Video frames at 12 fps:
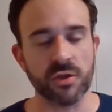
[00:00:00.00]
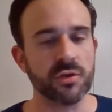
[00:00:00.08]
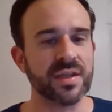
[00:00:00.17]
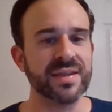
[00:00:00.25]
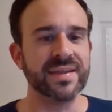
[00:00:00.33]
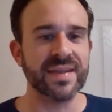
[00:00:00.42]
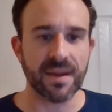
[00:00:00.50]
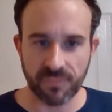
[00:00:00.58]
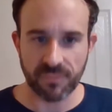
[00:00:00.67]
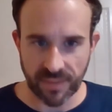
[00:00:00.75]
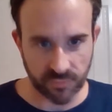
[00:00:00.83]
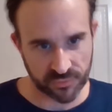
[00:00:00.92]
You can
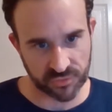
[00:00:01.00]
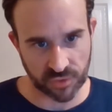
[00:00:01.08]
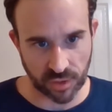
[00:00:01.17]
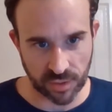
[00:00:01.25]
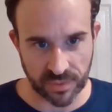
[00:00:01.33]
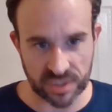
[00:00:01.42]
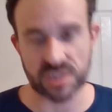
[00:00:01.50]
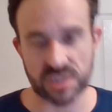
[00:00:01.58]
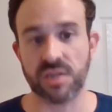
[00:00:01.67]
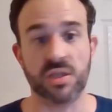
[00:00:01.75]
never have enough starting pitching.